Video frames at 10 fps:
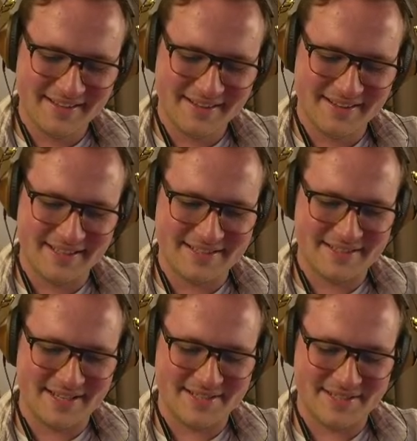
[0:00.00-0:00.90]
Let's
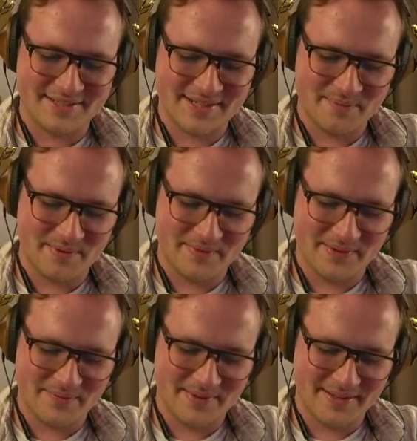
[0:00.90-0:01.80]
change the shape of it,
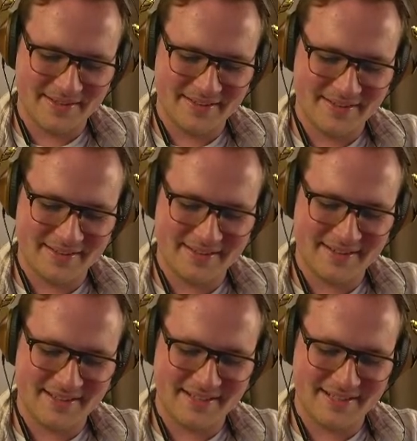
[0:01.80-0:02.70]
but
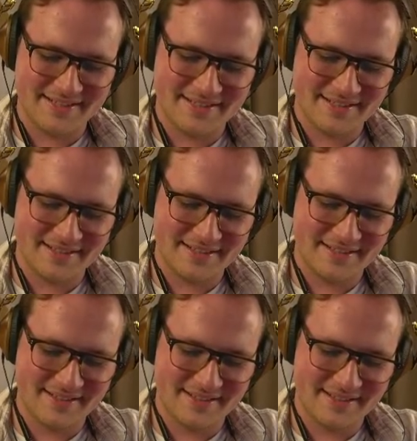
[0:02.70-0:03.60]
it's
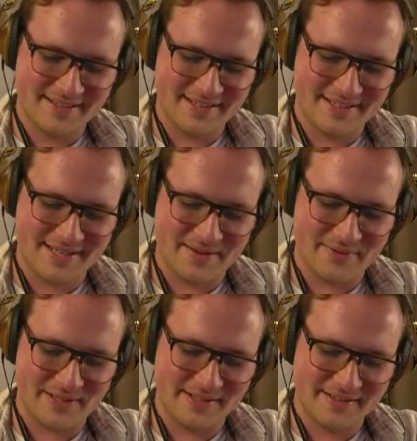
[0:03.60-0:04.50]
giving.